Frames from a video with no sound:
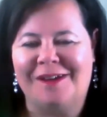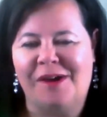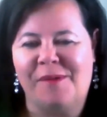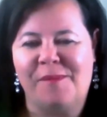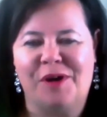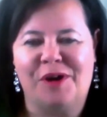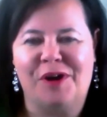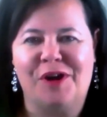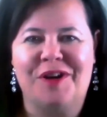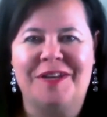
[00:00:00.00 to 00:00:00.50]

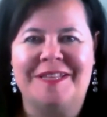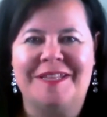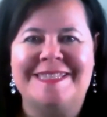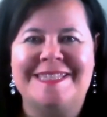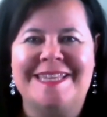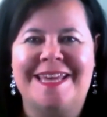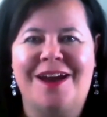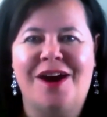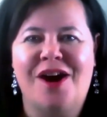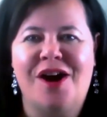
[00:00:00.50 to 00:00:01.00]
Come on and
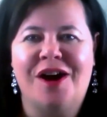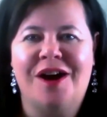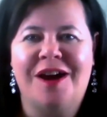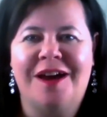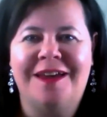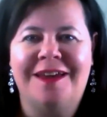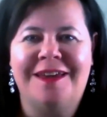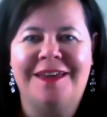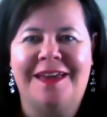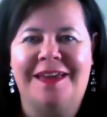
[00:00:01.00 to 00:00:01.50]
say
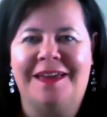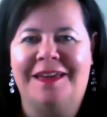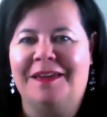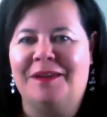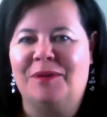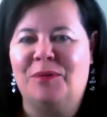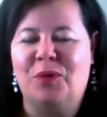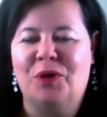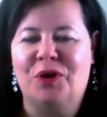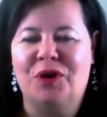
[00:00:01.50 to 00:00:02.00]
hi
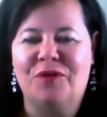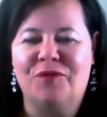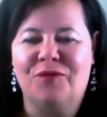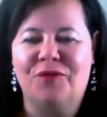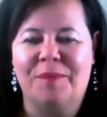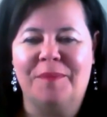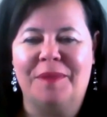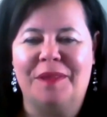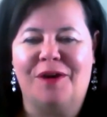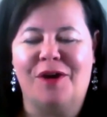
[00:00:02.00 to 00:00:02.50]
and where you're
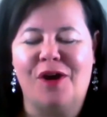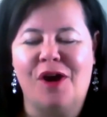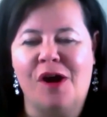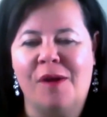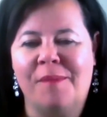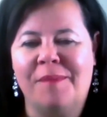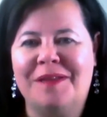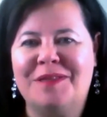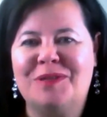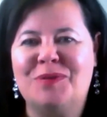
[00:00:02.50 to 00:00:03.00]
from in the
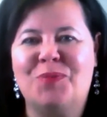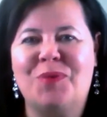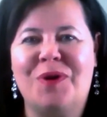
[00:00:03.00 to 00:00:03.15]
comments.